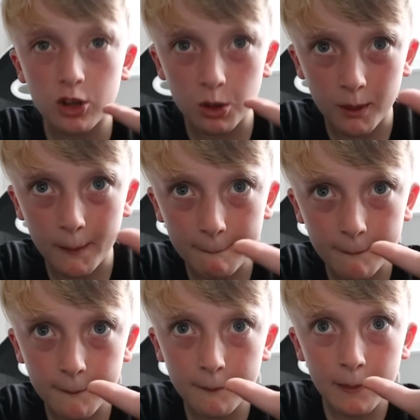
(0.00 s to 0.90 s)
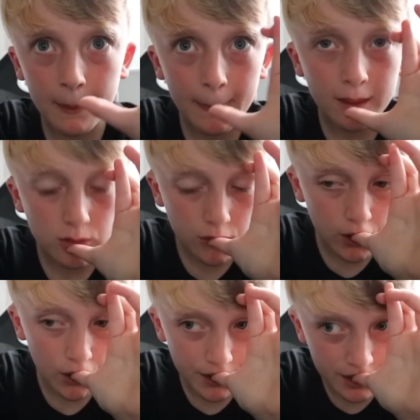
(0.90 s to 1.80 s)
Come on. It's
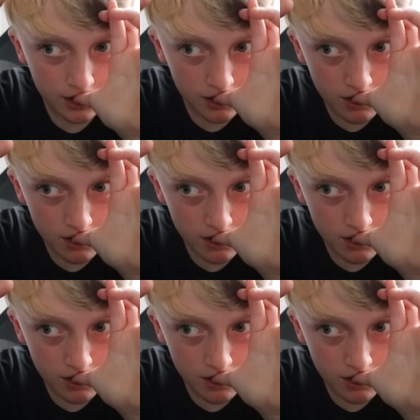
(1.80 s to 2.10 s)
calling.